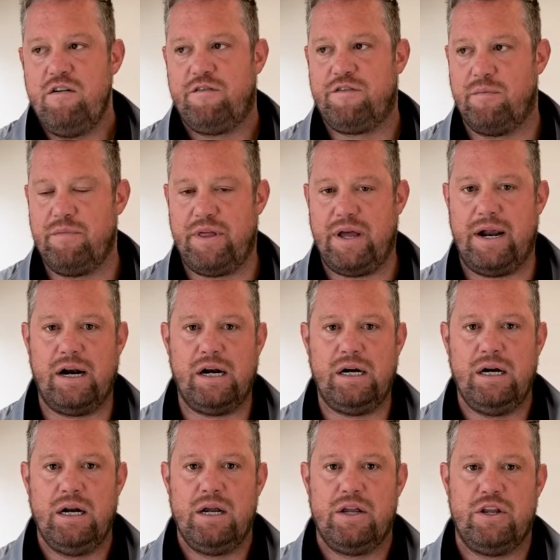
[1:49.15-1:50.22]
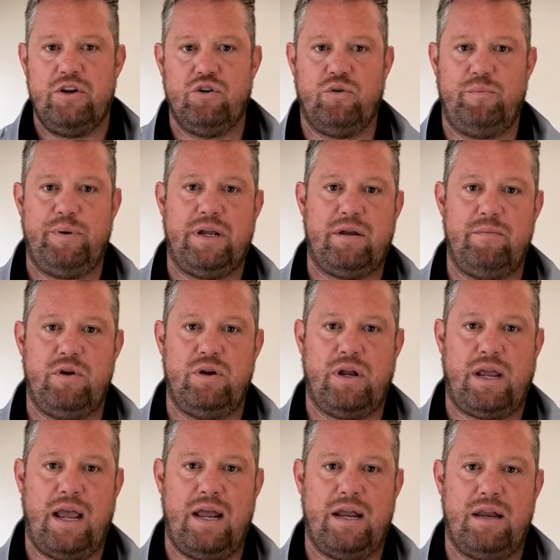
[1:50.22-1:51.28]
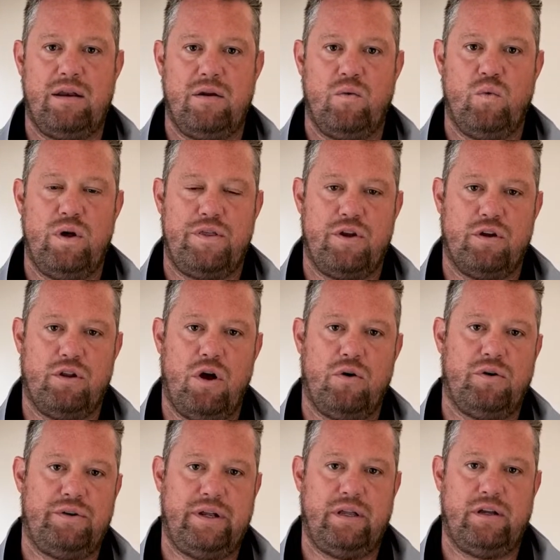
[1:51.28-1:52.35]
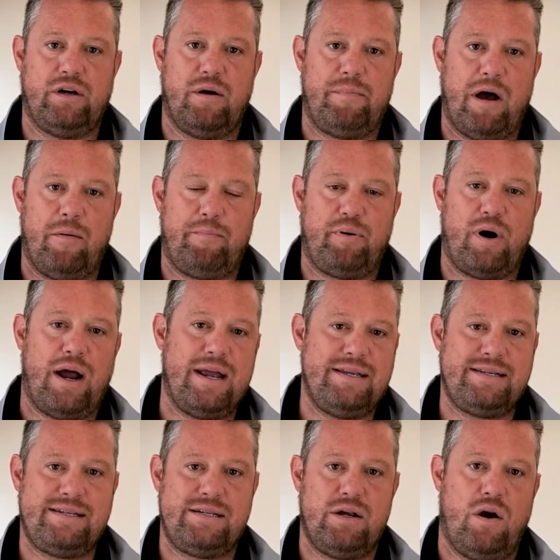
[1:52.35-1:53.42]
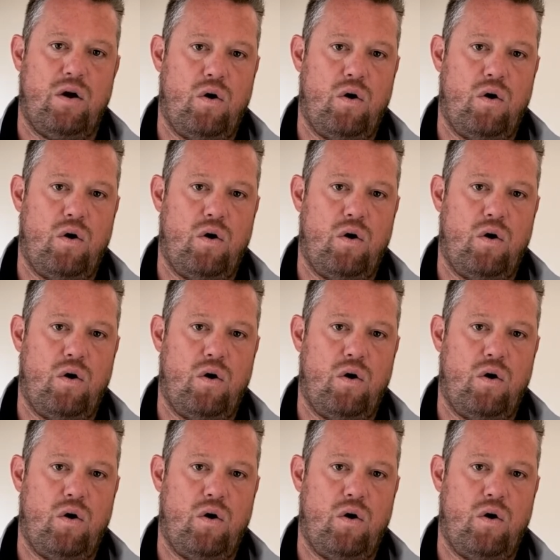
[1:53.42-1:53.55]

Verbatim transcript: From there, you will be communicating with your local dealer about price,